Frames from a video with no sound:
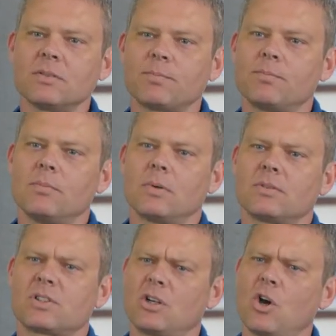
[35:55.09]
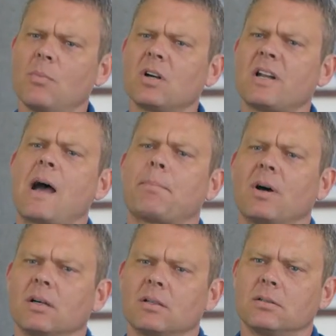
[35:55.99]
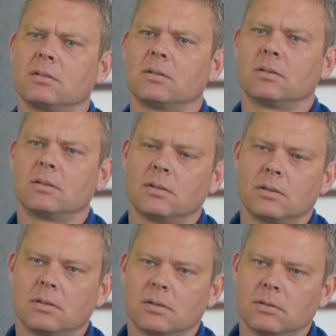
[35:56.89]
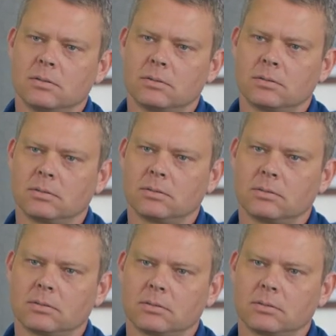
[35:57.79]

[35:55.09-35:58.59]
You're Sonoma from, Napa. That's the thing. That's probably why I don't hunt.